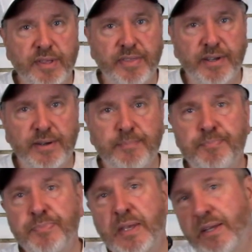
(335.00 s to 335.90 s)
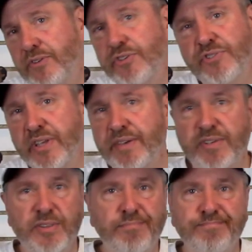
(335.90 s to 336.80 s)
there, just to give
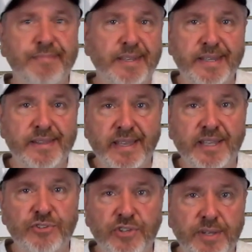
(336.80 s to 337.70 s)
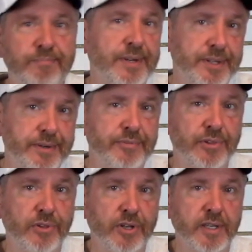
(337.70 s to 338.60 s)
it, again, like I said, a
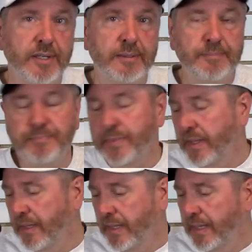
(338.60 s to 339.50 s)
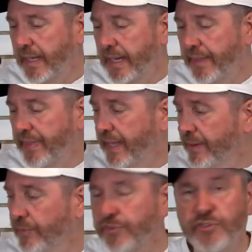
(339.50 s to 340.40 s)
different look. And then
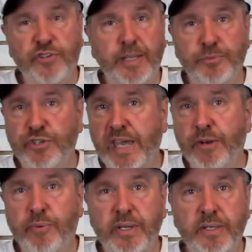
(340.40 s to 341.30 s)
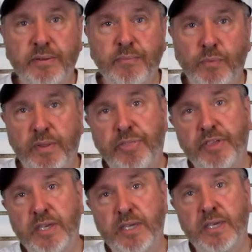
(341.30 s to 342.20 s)
it was the same shadowing with
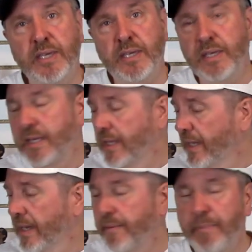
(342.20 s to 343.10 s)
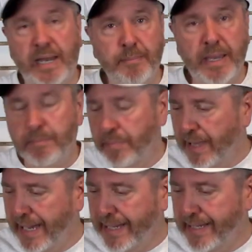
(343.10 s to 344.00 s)
the body bag
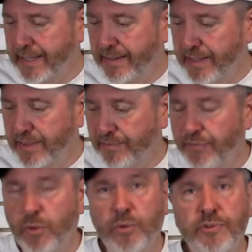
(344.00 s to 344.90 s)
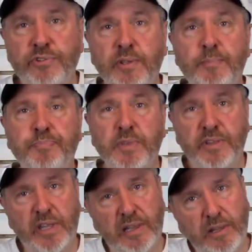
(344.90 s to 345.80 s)
black in the folds,
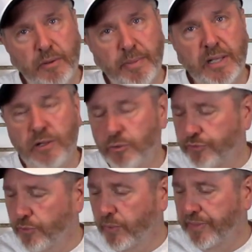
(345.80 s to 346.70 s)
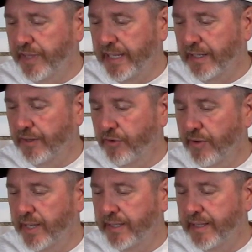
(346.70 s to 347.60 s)
and then a little bit closer with that
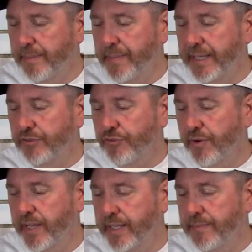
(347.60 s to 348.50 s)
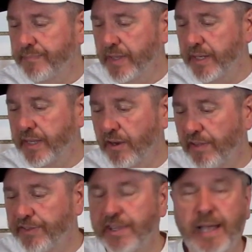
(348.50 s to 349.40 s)
gray, Dead Man's Gray, and hit
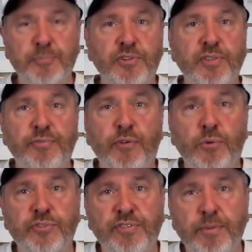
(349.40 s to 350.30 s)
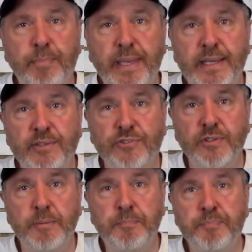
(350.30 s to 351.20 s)
all the tops of the folds of the pants.
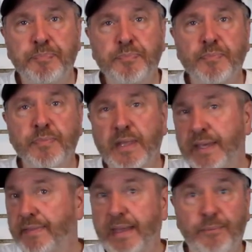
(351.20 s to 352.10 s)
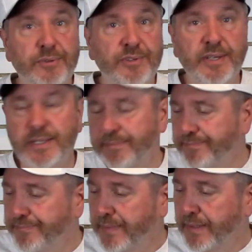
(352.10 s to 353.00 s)
And that was it.
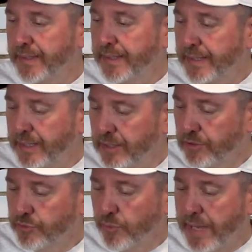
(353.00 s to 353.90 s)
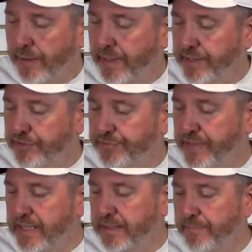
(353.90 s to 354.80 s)
So now on his
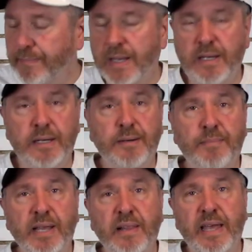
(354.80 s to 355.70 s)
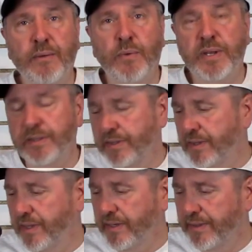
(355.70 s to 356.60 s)
feet, my client wanted
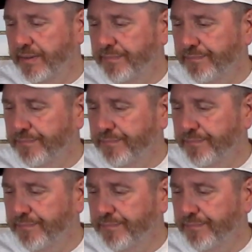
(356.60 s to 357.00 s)
the